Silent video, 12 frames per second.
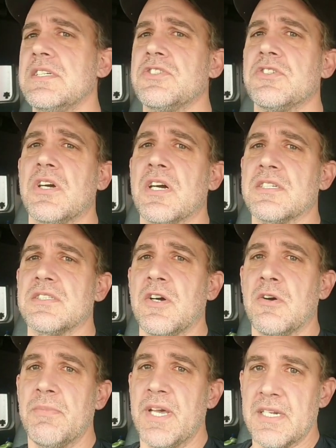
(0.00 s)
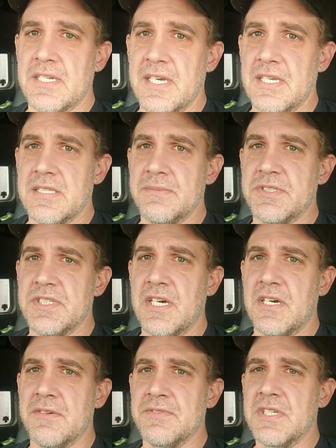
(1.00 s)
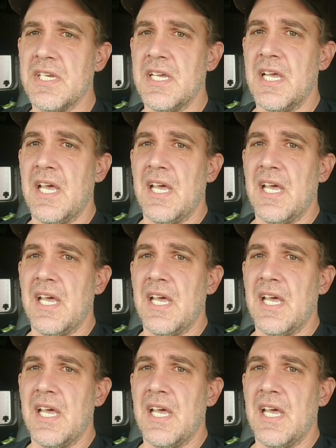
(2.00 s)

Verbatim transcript: These trucks don't maintain themselves